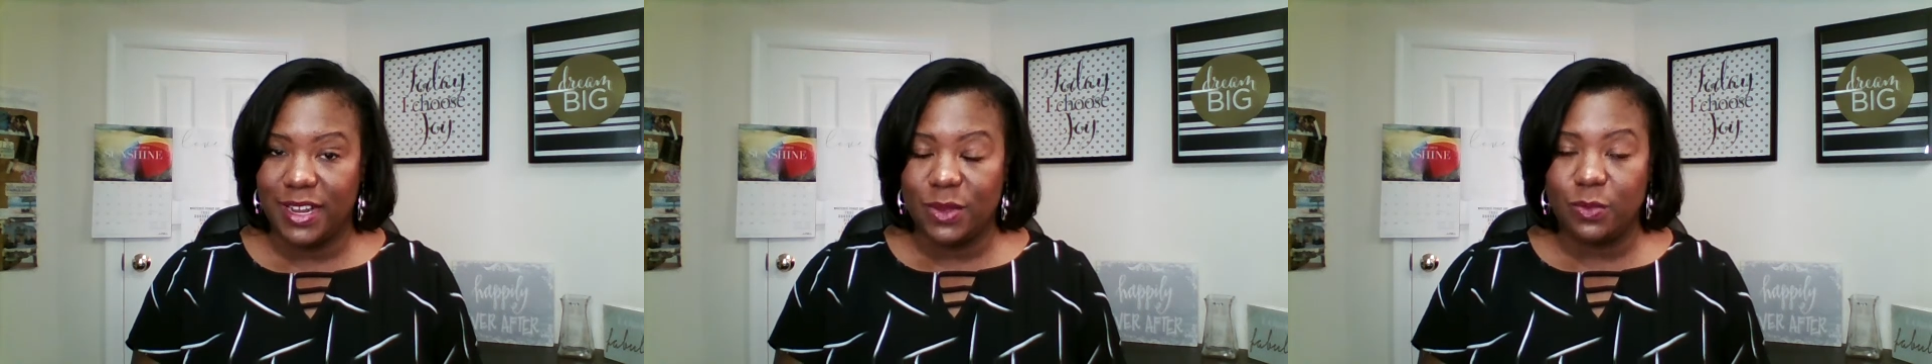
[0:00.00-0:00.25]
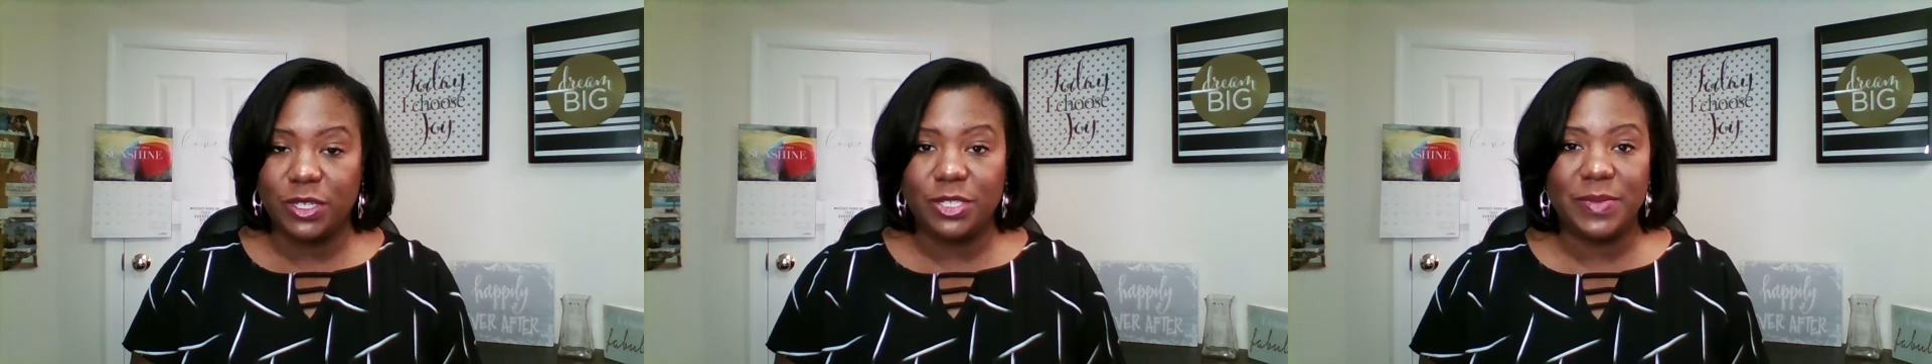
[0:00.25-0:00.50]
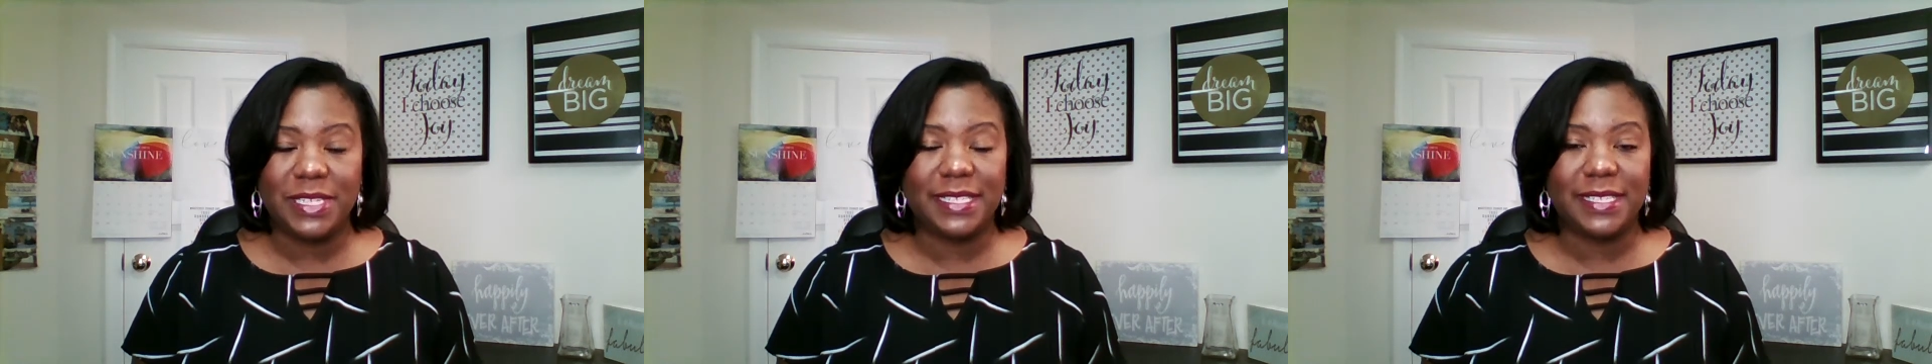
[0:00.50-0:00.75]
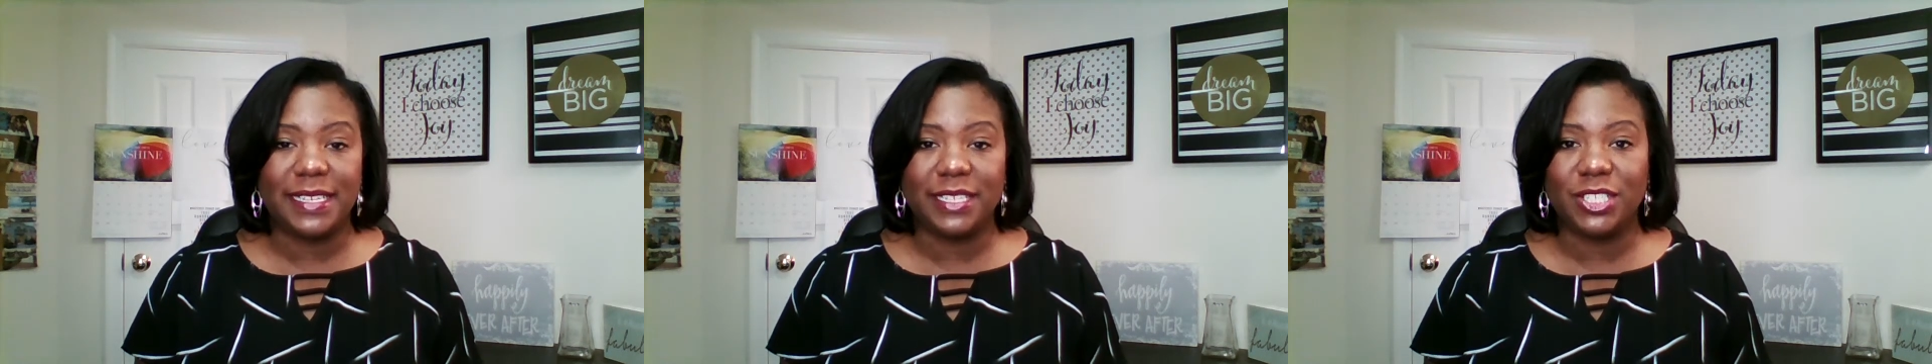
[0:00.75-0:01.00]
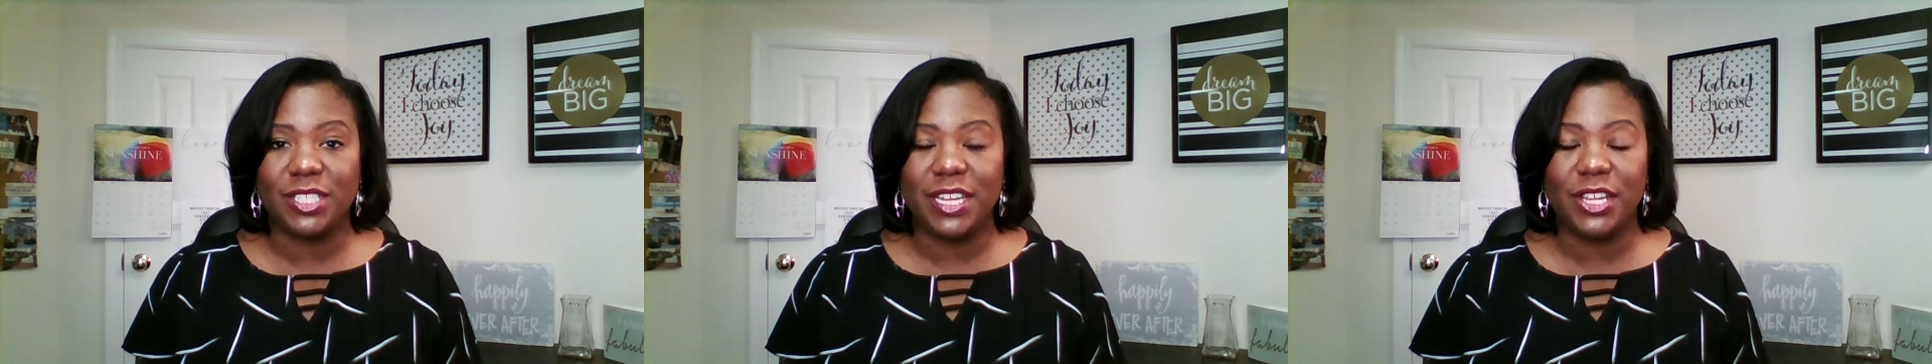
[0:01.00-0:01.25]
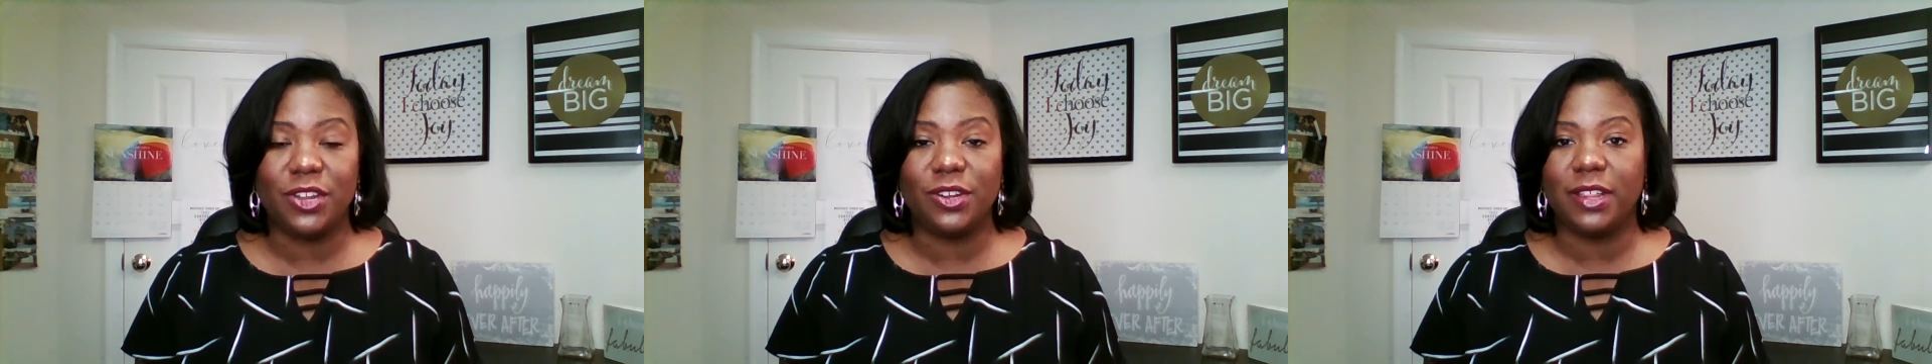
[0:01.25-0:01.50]
which means essentially
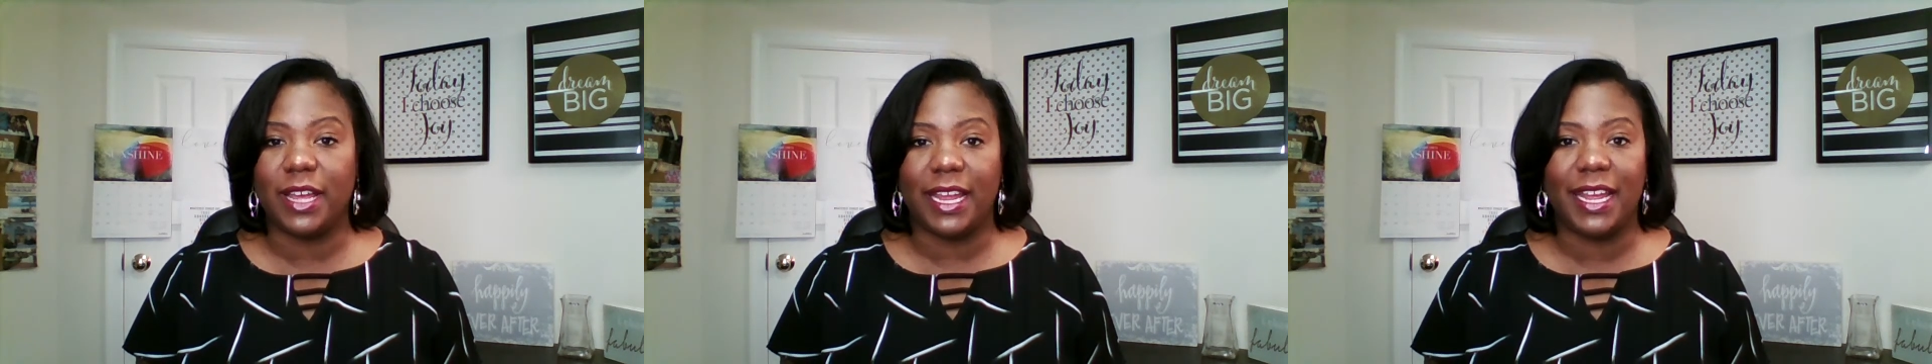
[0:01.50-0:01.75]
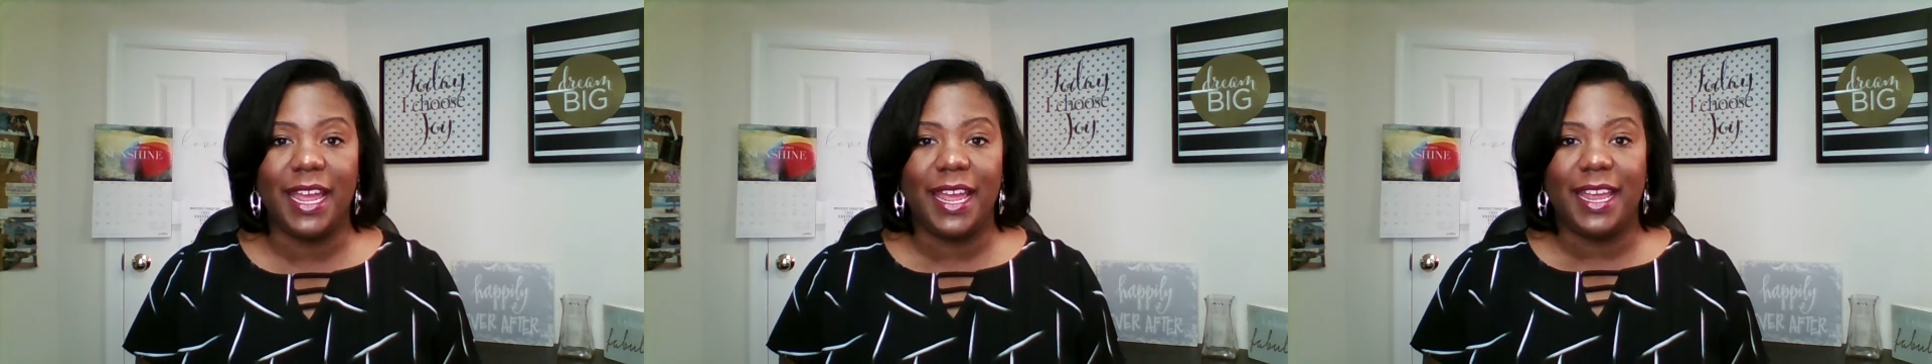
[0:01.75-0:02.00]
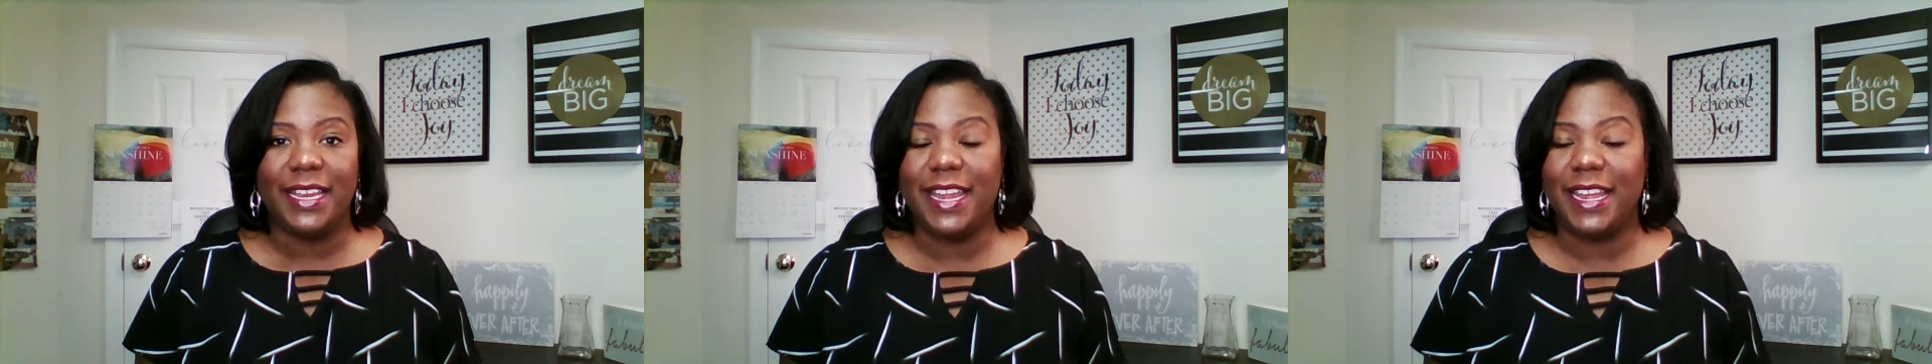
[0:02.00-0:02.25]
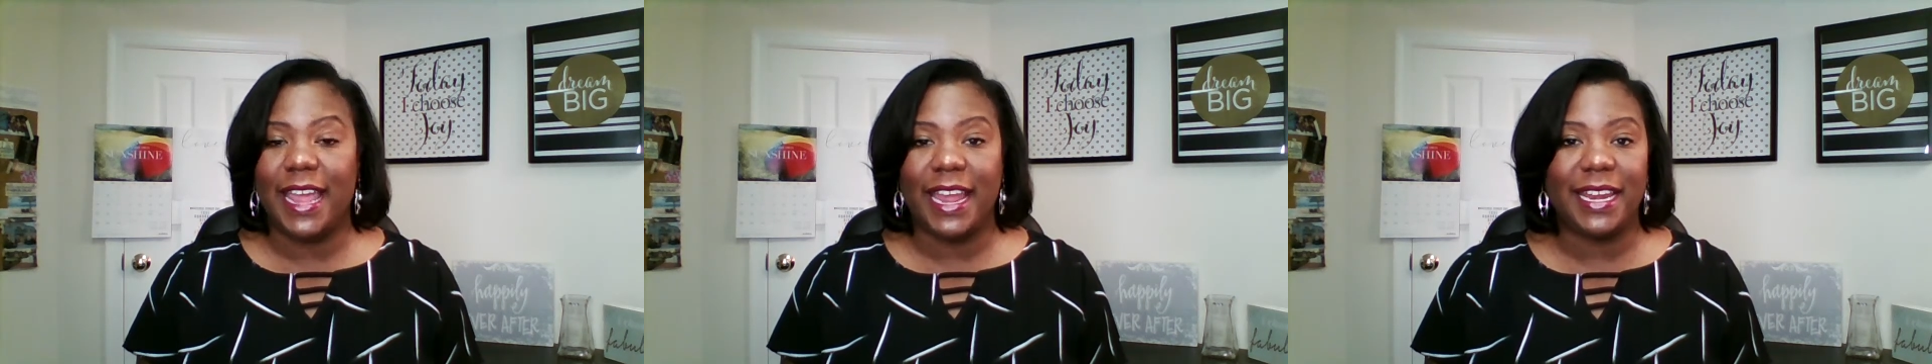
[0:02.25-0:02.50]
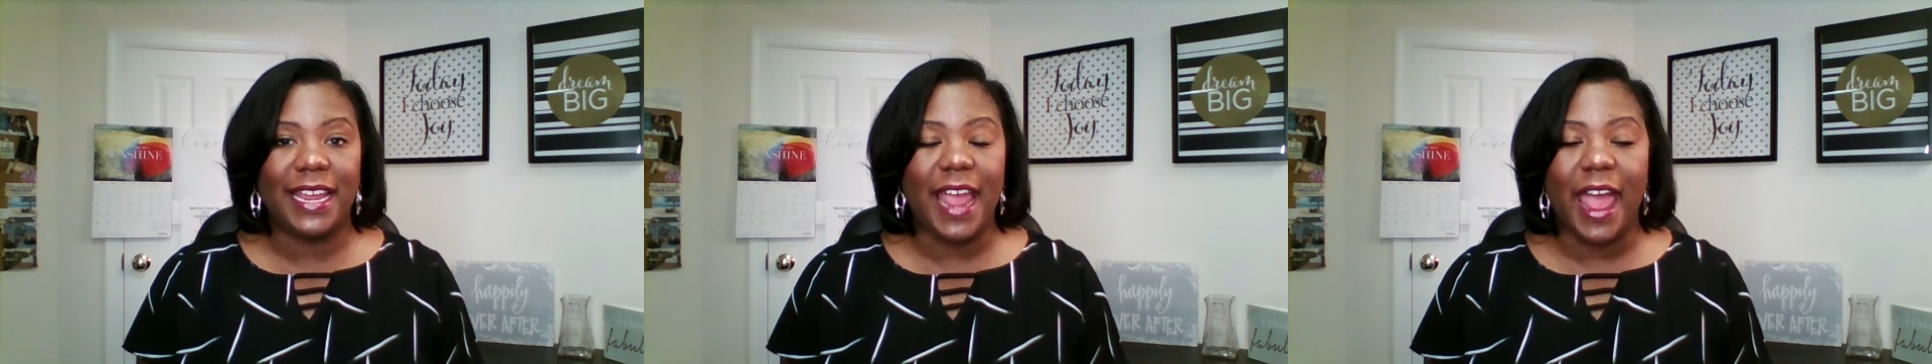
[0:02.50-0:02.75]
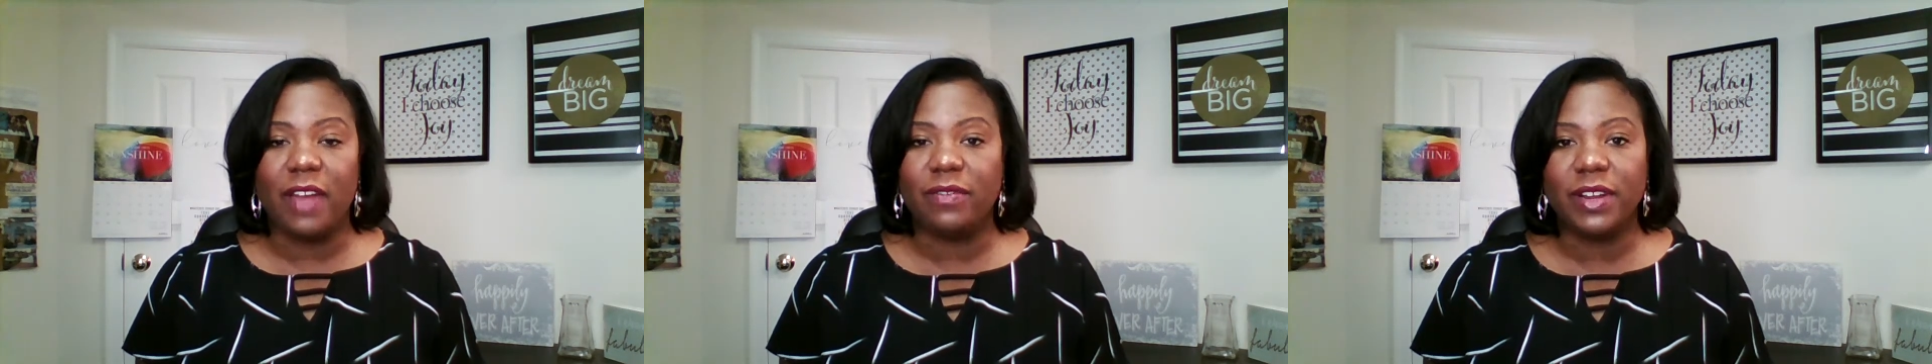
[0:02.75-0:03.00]
you're like, negating
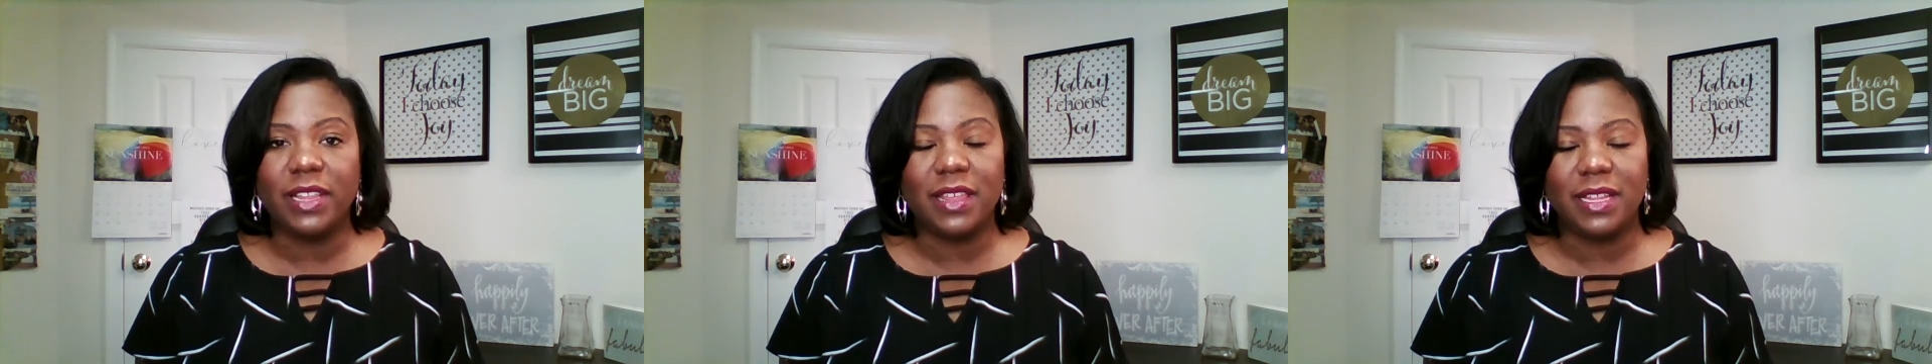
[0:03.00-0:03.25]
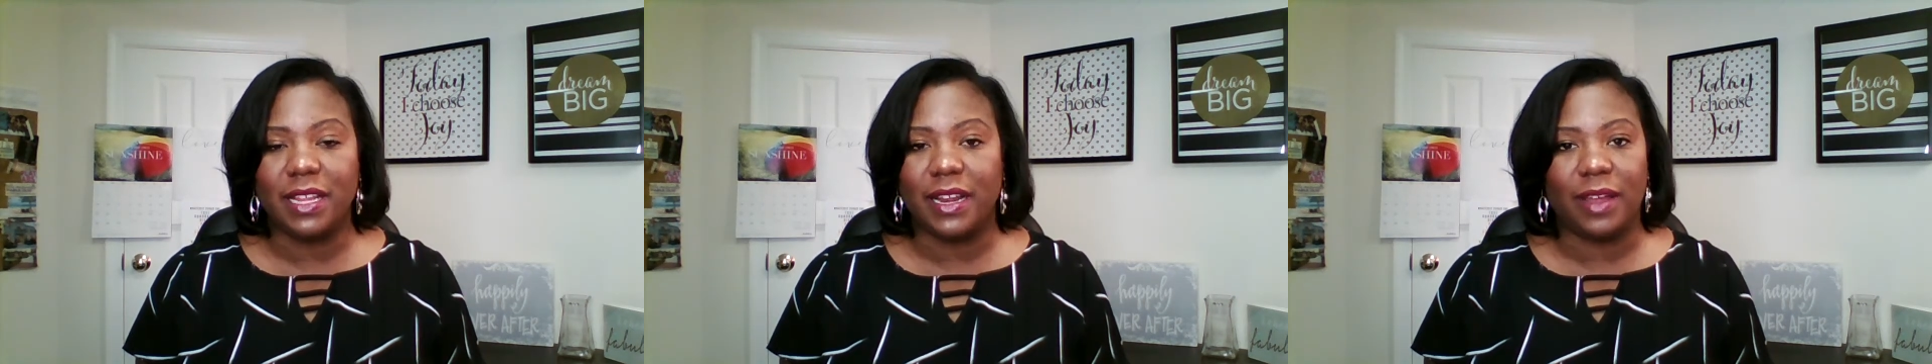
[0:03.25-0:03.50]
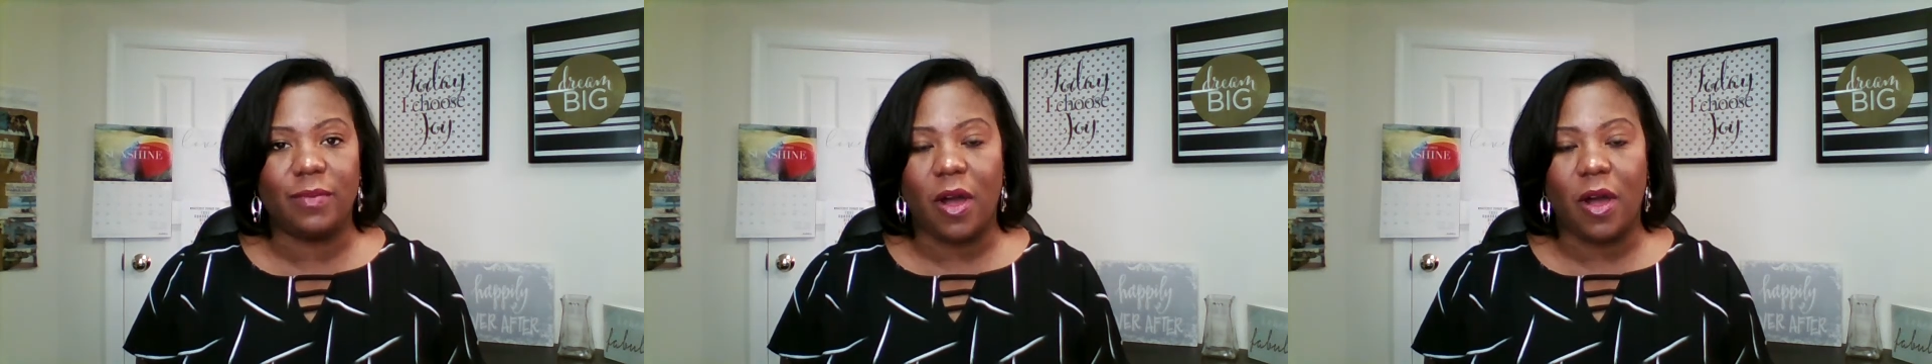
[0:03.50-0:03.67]
everything that I'm